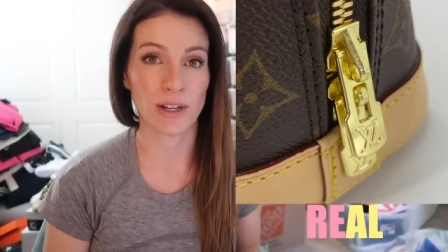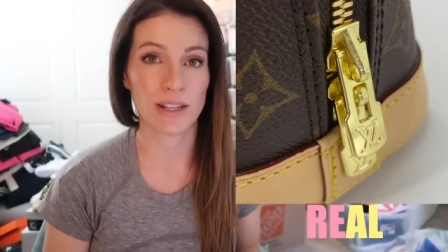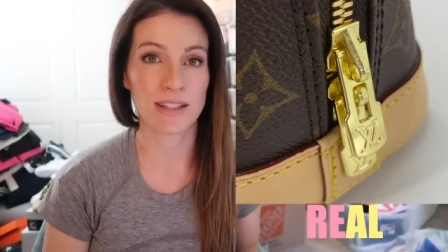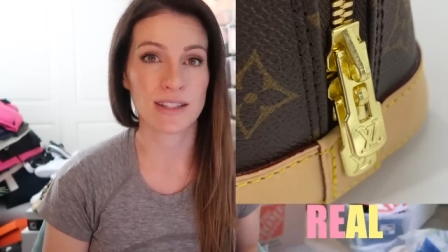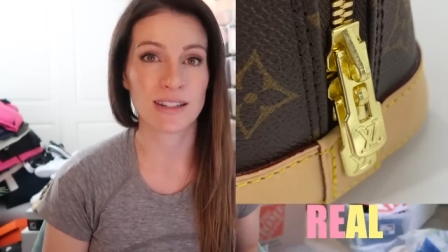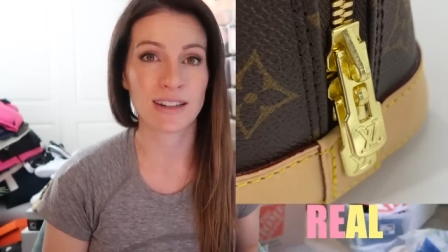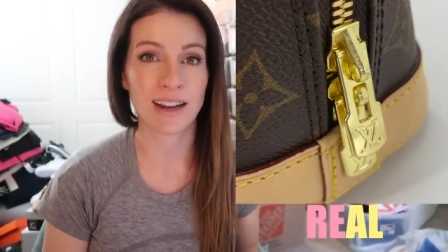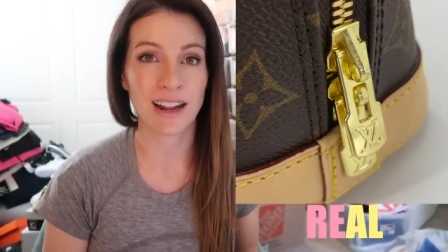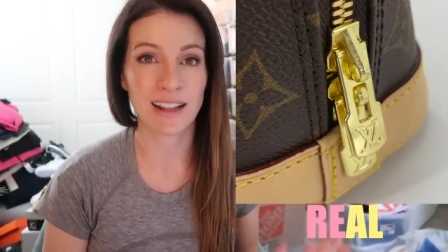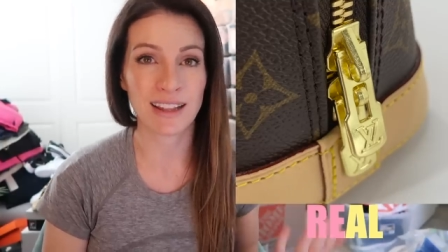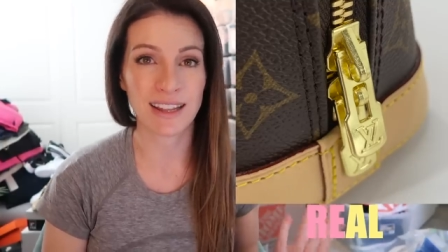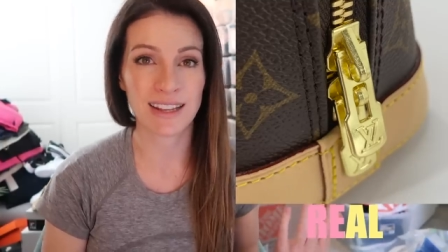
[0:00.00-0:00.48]

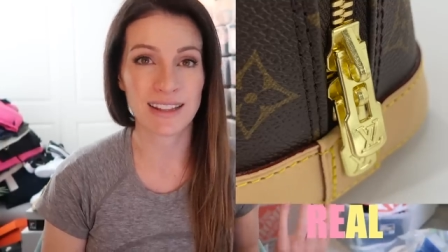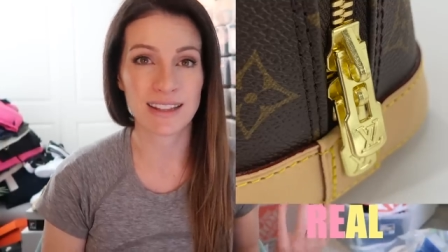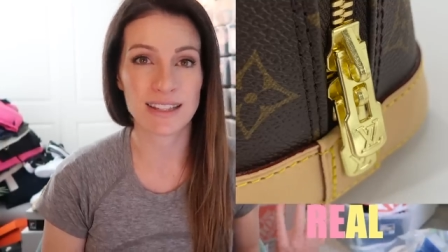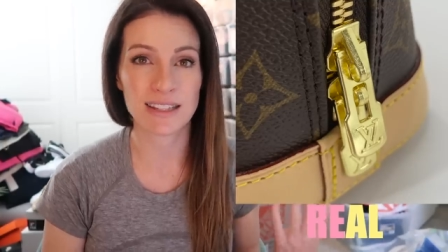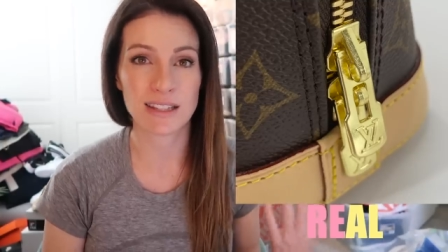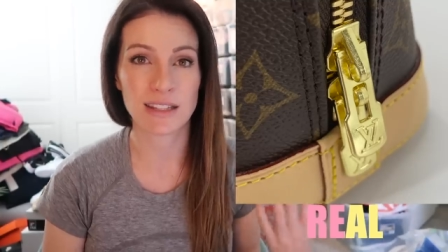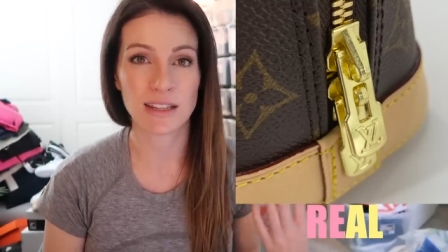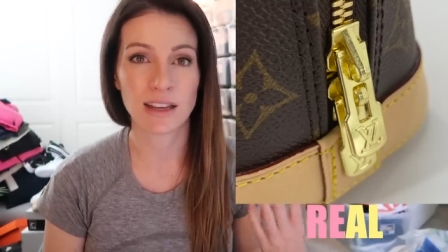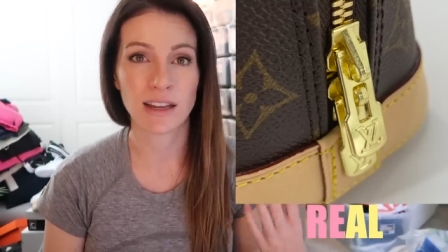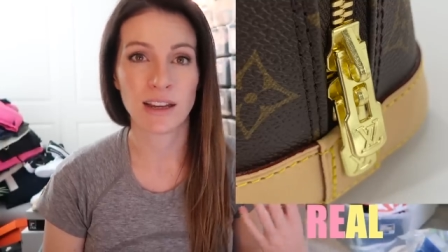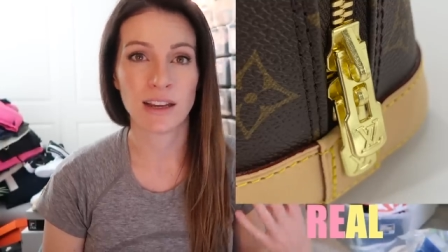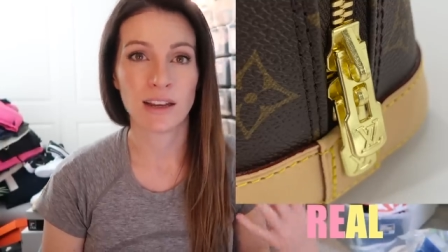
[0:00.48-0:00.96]
It's not like
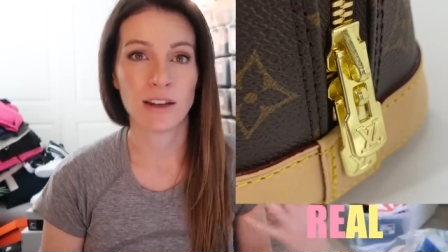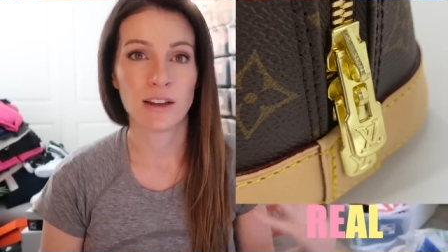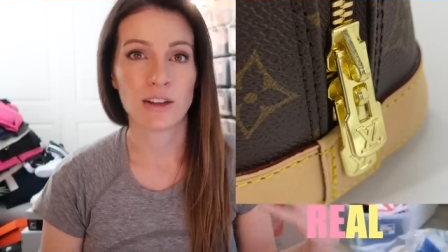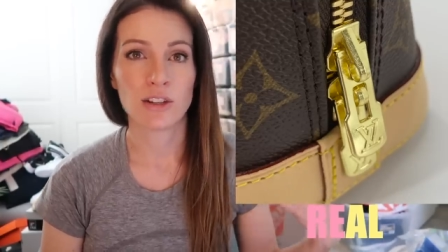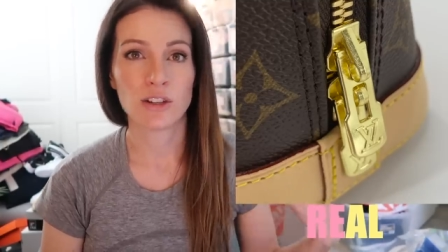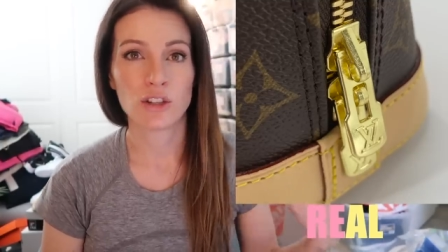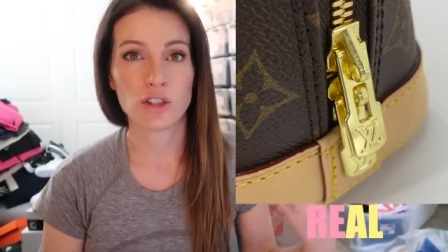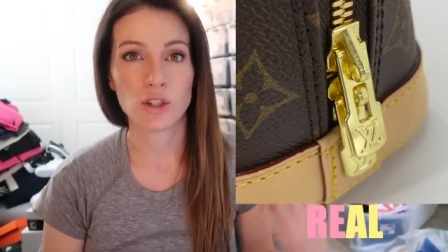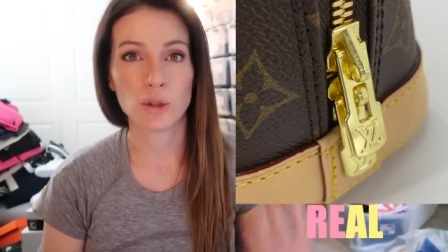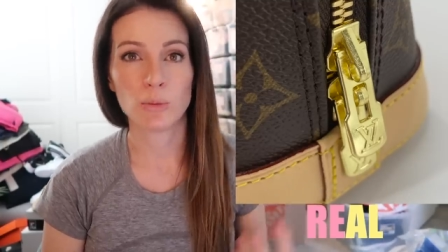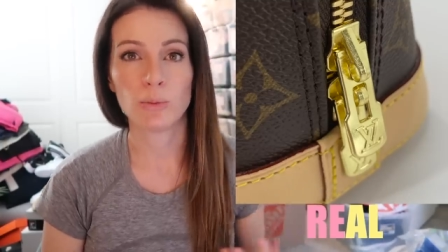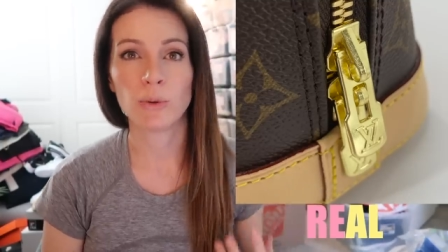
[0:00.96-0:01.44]
this
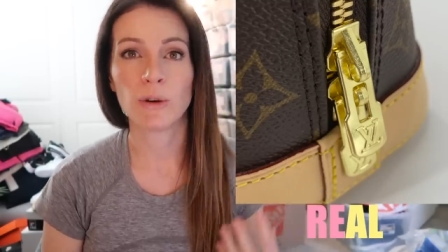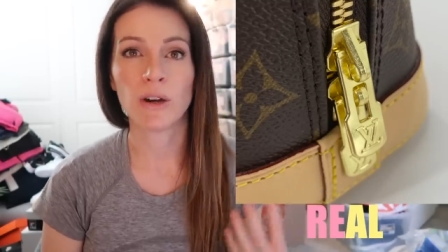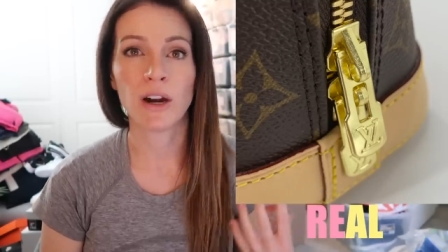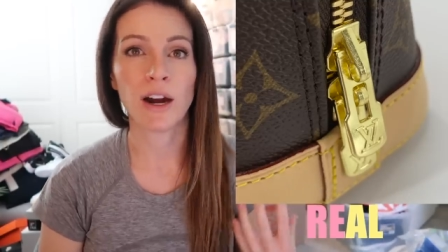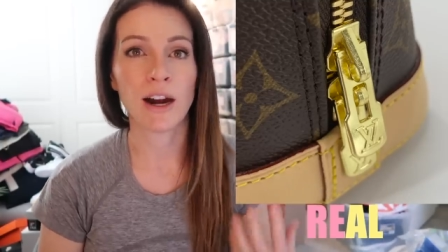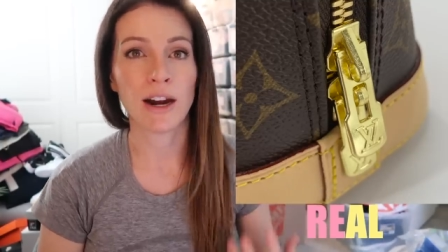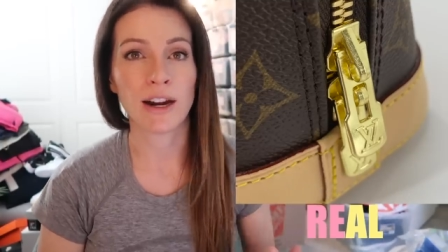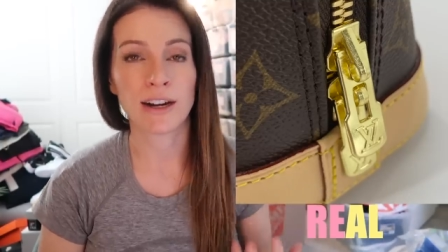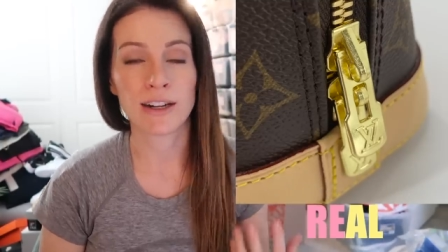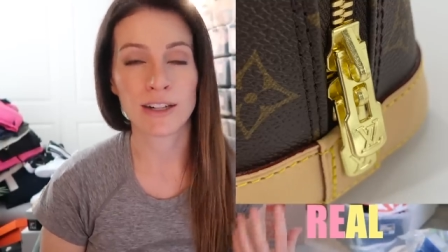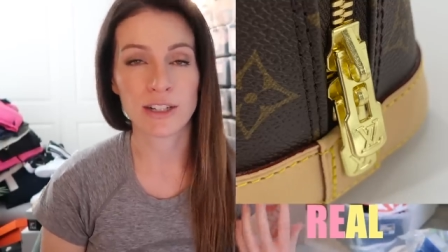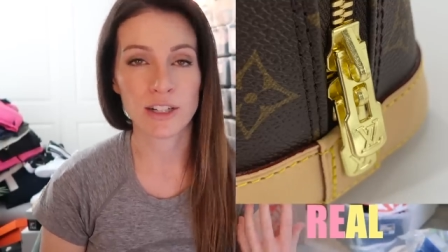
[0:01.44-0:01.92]
super
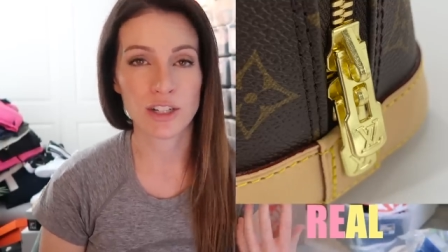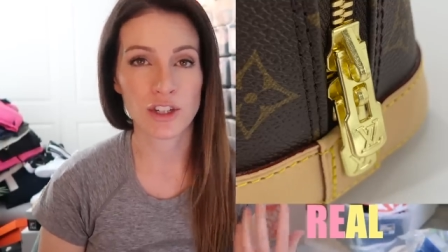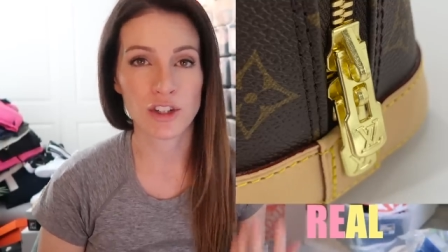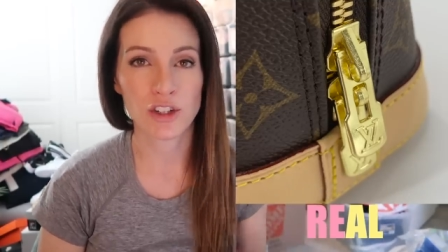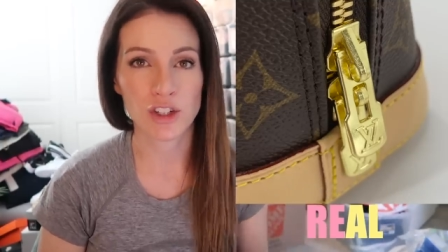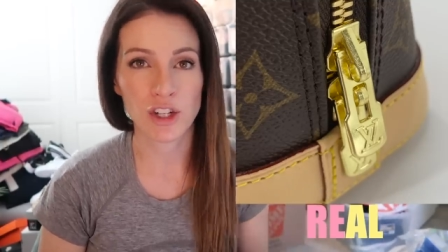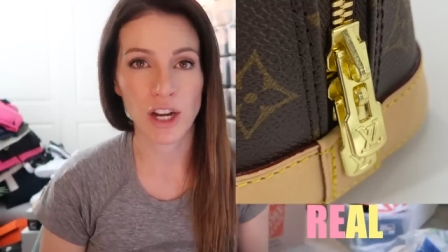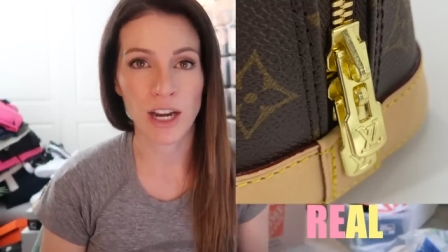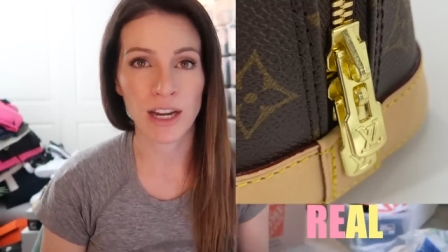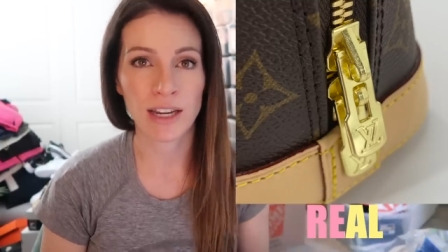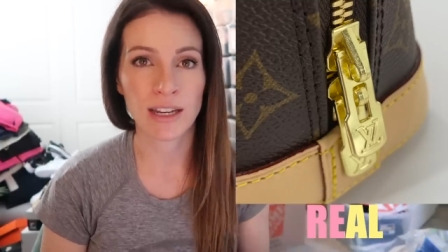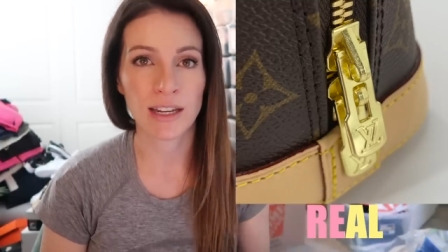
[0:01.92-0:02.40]
hard,
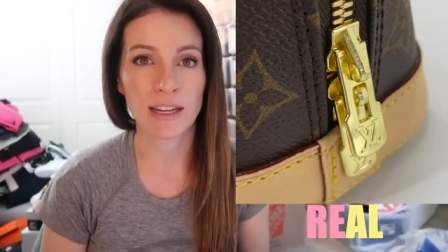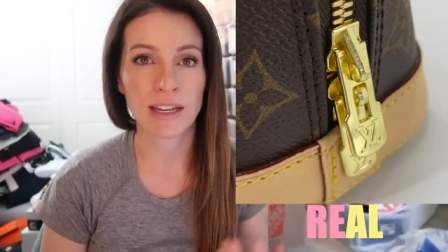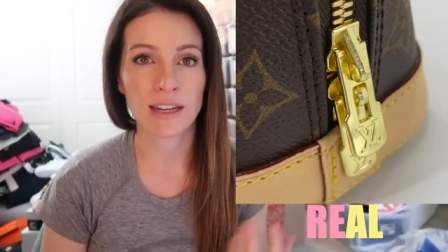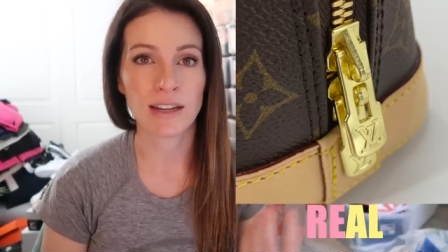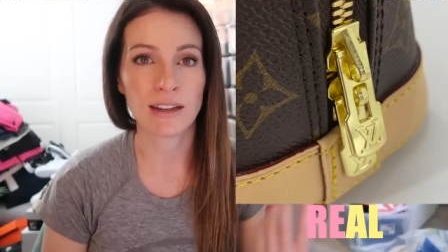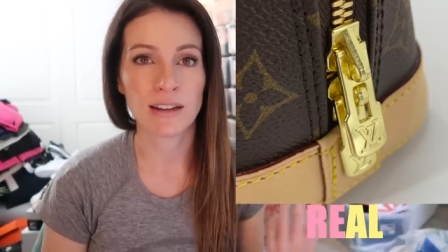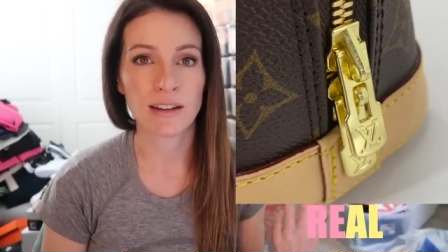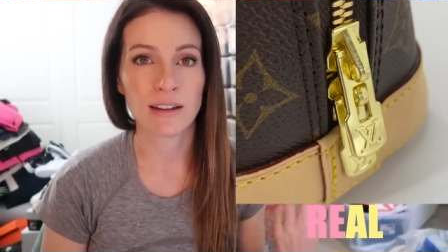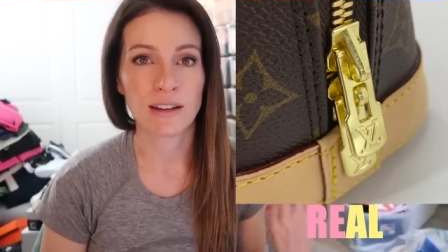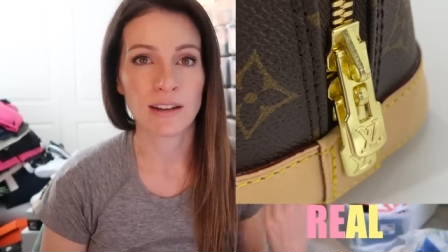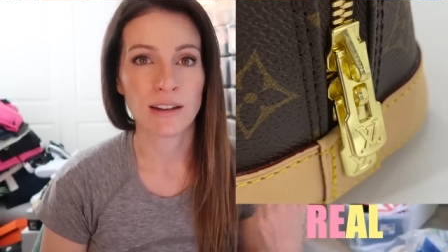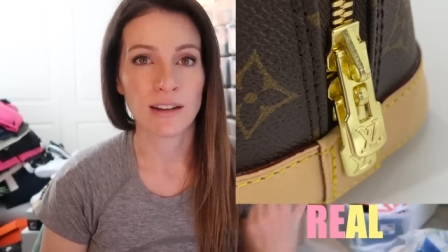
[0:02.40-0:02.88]

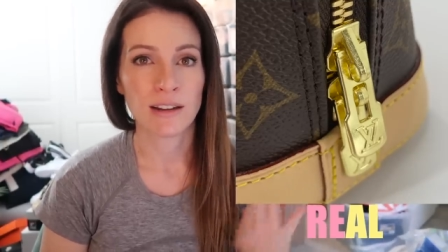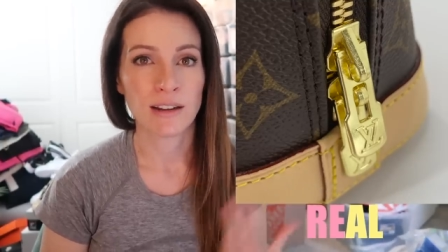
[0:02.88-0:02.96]
shiny